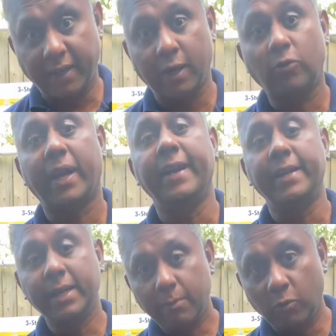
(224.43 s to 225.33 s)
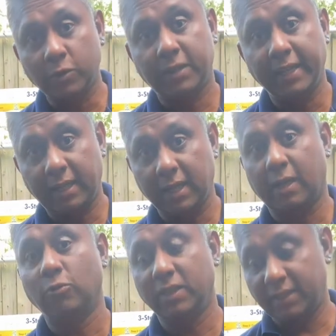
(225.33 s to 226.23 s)
out any boost leak
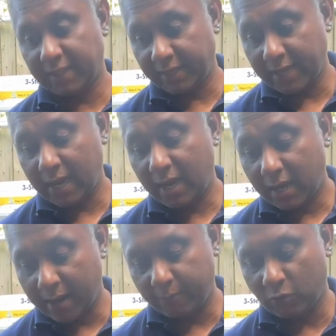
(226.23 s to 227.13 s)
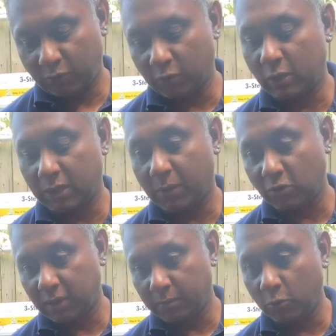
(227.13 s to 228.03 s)
around this area. I'm not worried about
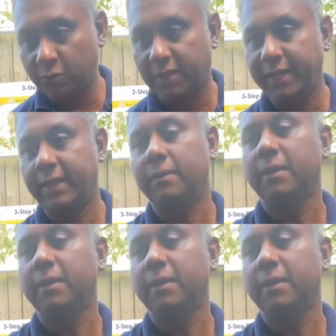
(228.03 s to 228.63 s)
the boost leak